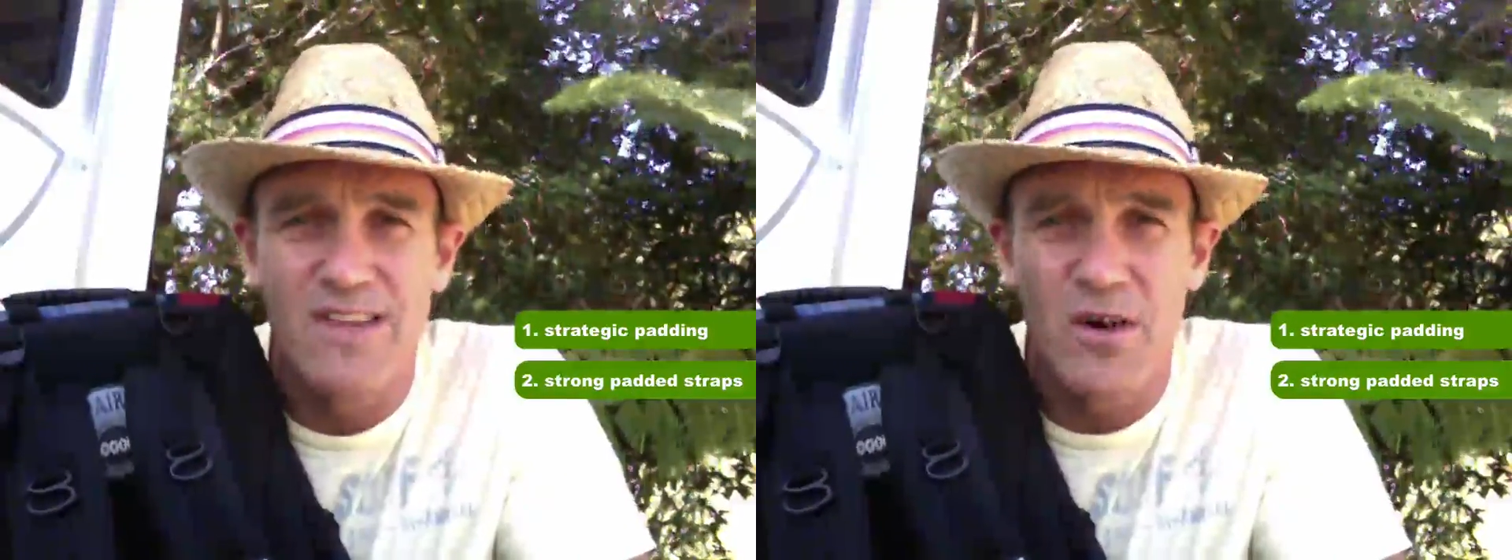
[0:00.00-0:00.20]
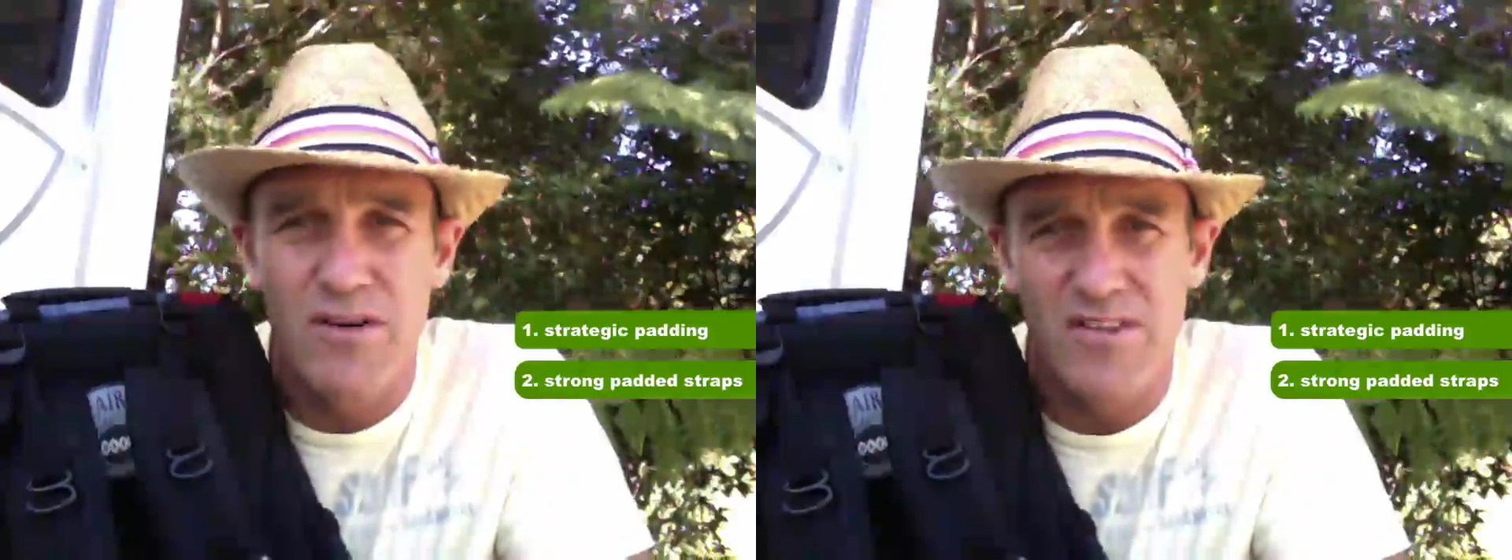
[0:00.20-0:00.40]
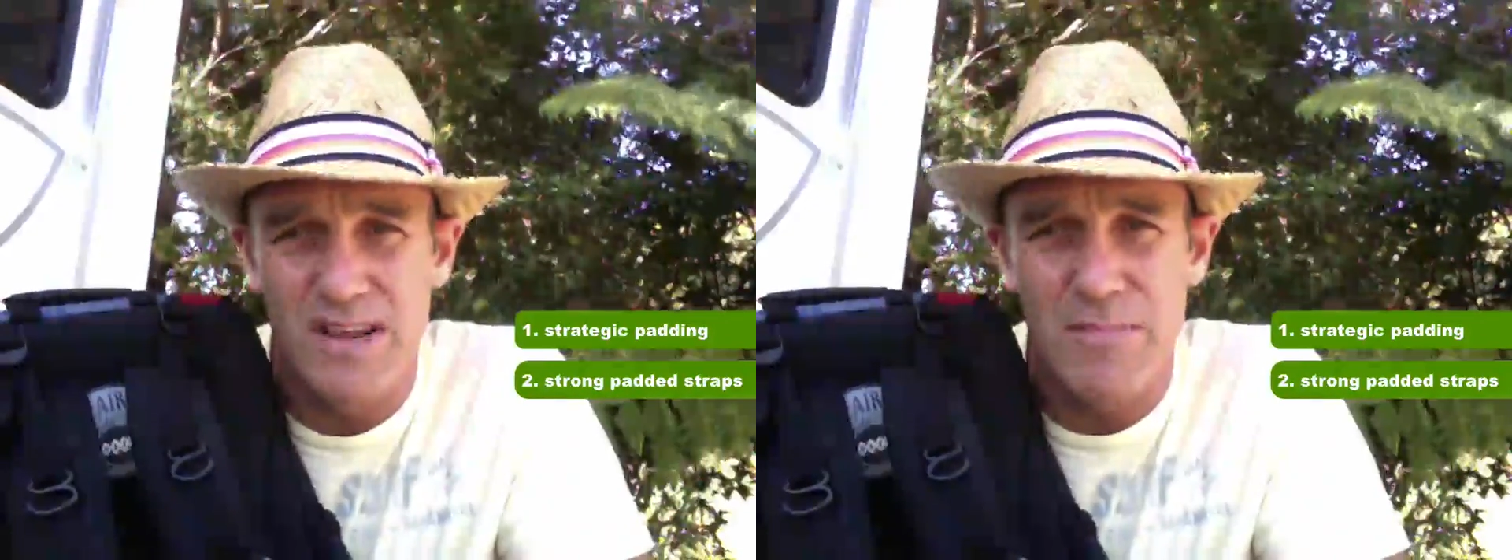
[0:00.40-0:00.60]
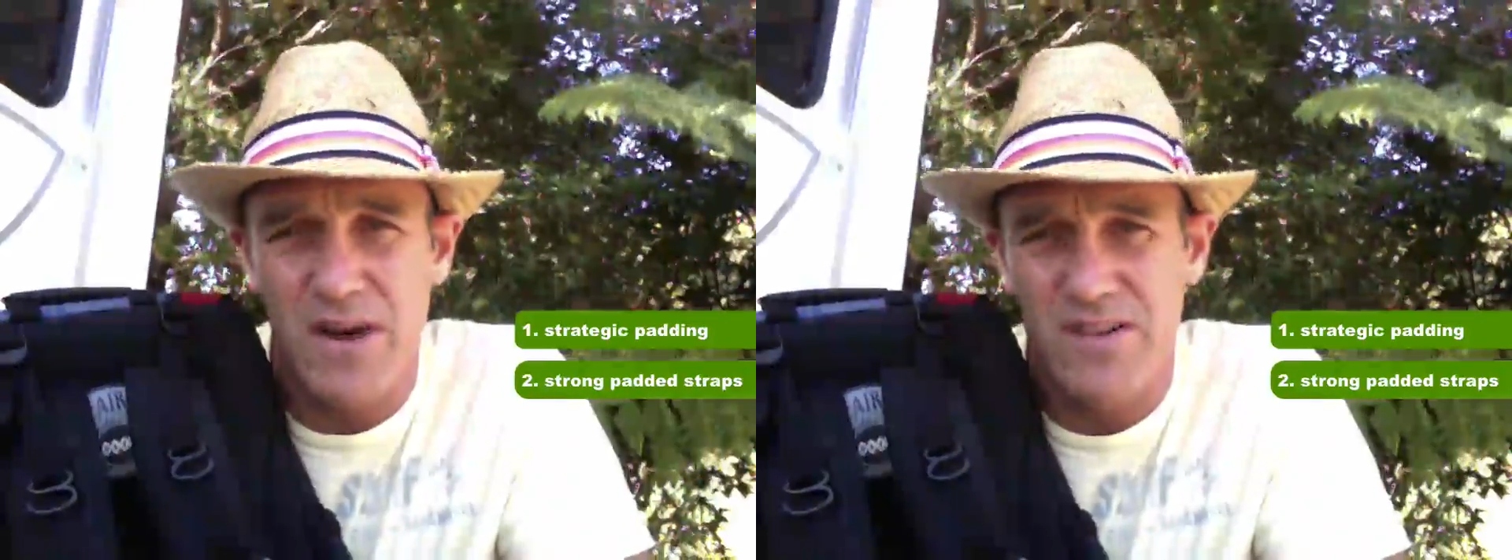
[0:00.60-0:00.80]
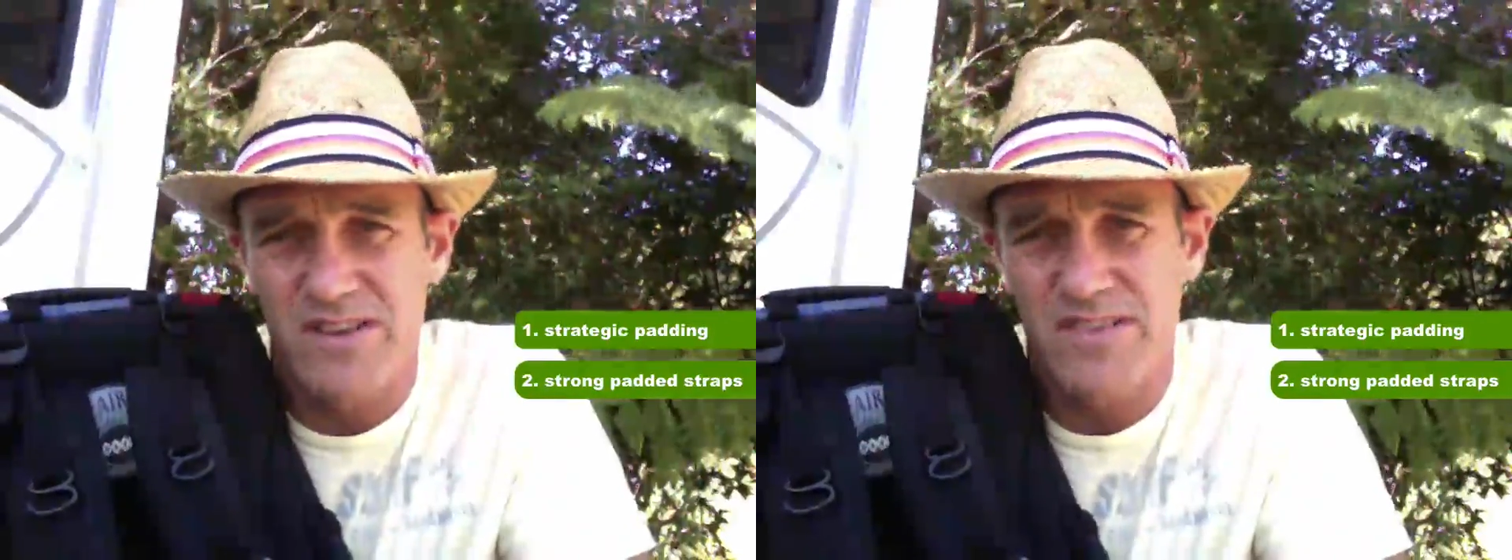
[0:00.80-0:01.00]
no one really
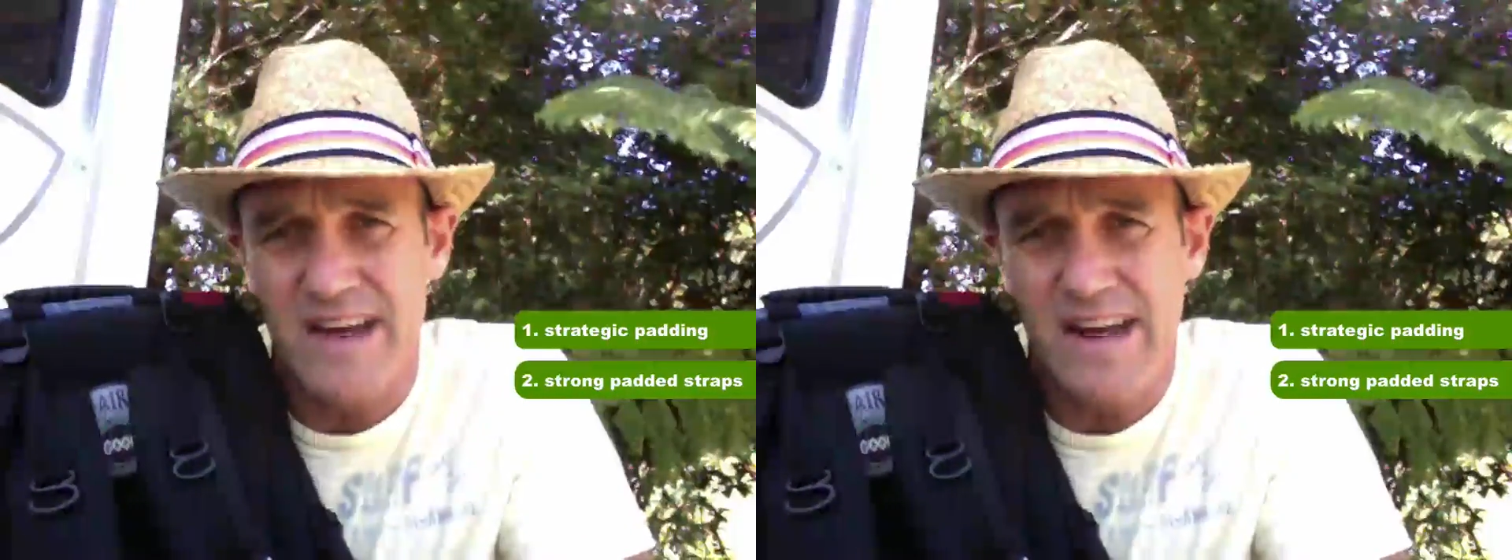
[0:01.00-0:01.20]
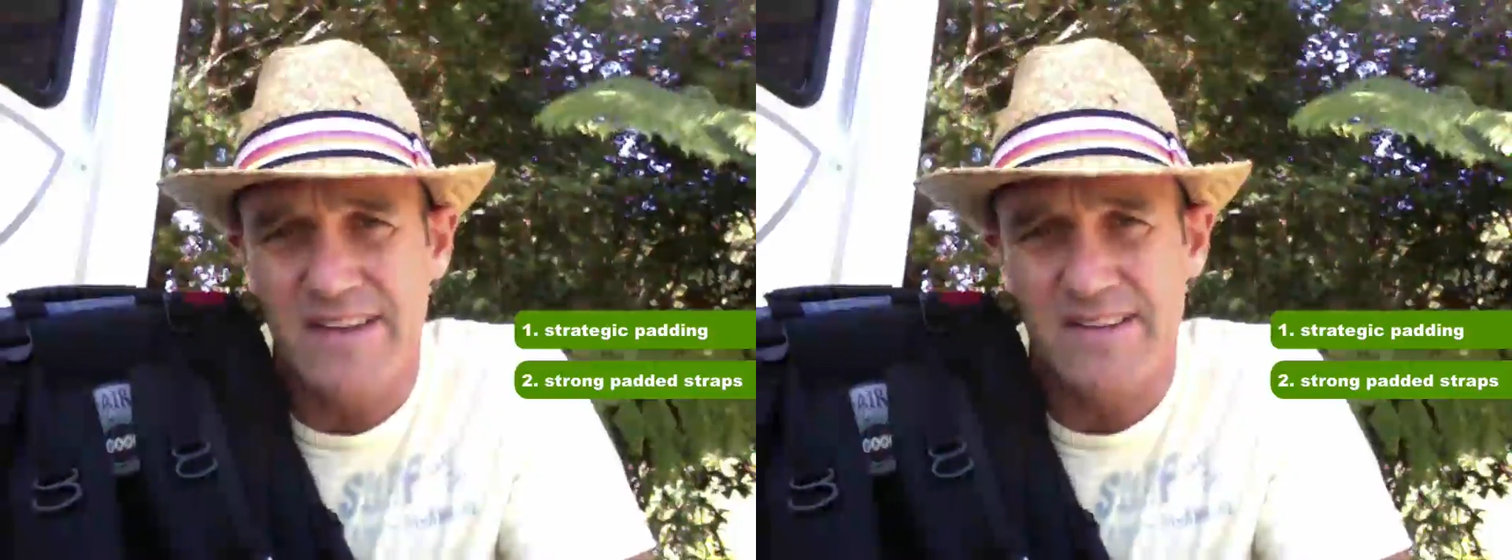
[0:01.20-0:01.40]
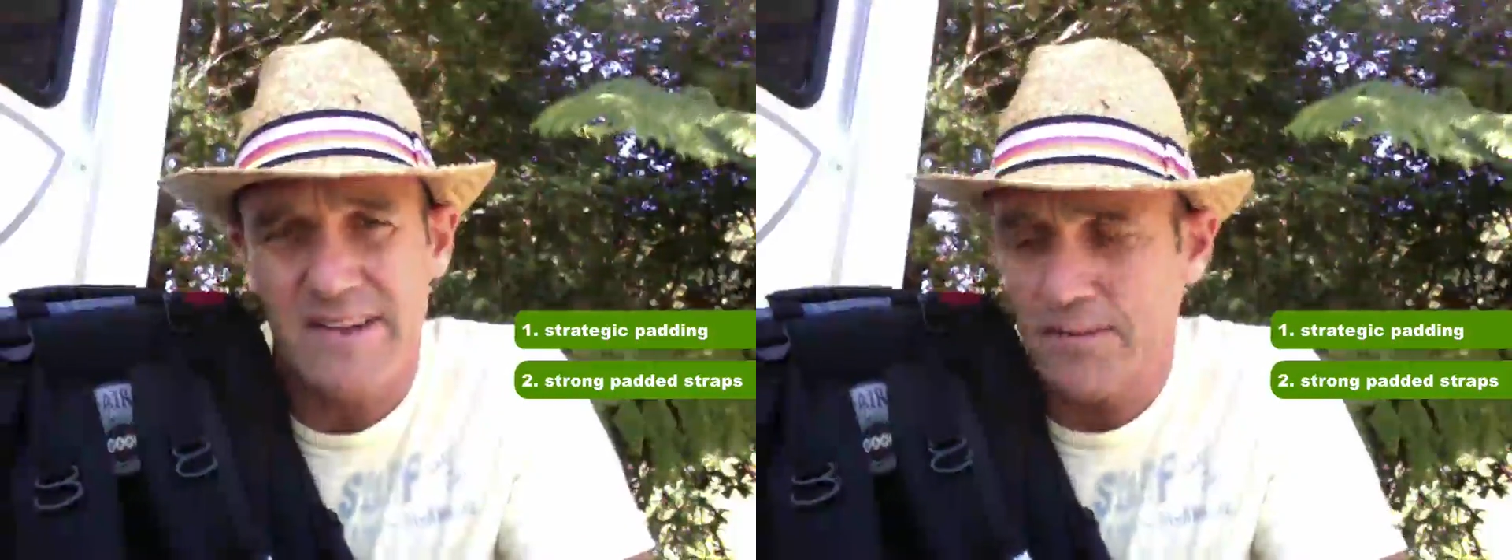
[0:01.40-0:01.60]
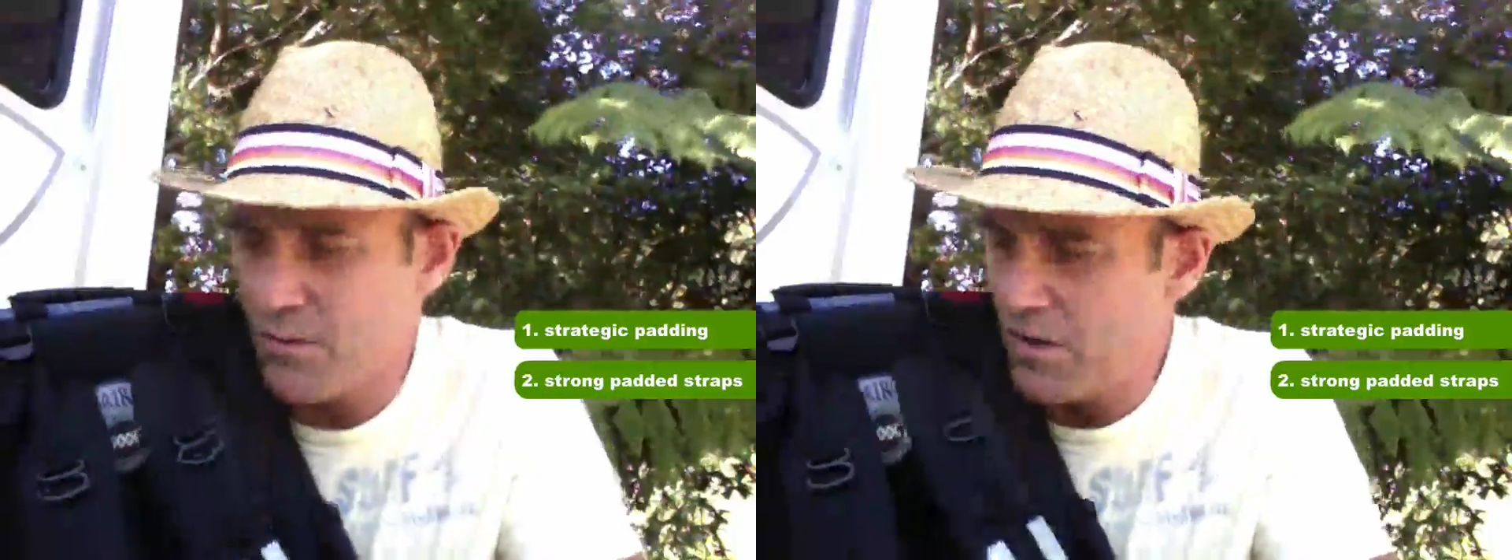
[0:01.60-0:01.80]
buckles those harnesses up.